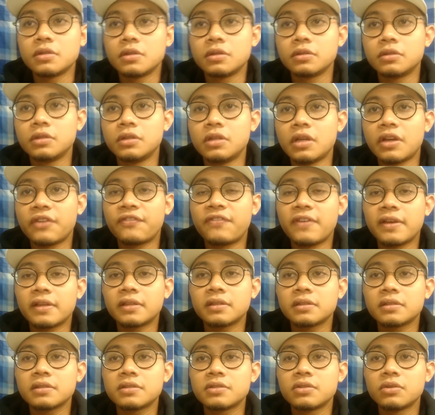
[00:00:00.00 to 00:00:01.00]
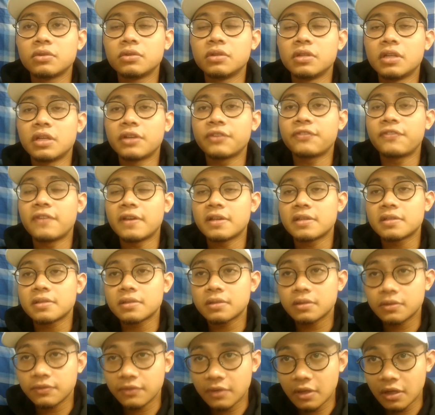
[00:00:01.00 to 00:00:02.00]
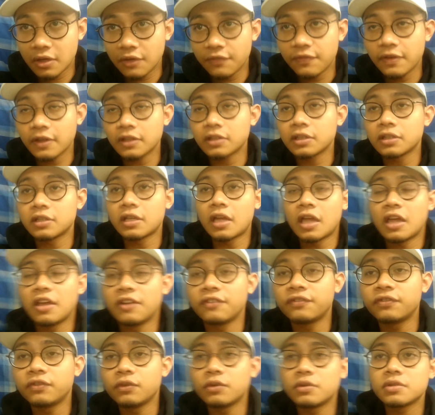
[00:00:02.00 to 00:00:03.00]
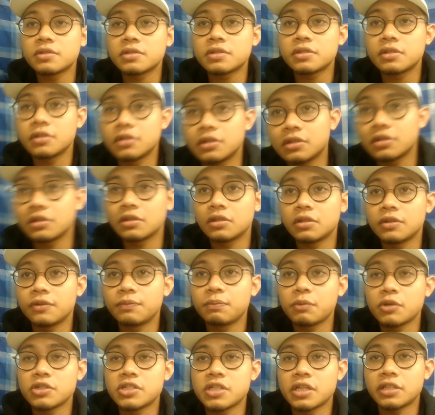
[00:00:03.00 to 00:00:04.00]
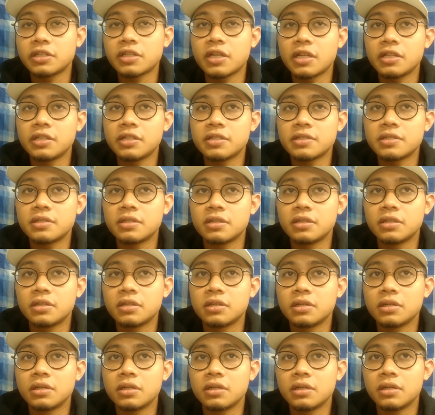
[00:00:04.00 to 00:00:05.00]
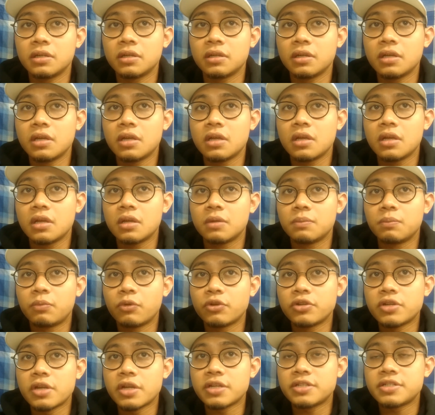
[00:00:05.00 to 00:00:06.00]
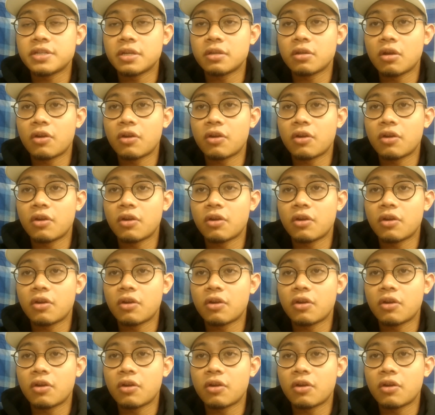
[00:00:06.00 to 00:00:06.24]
the next factor that influence the projectile is the projection of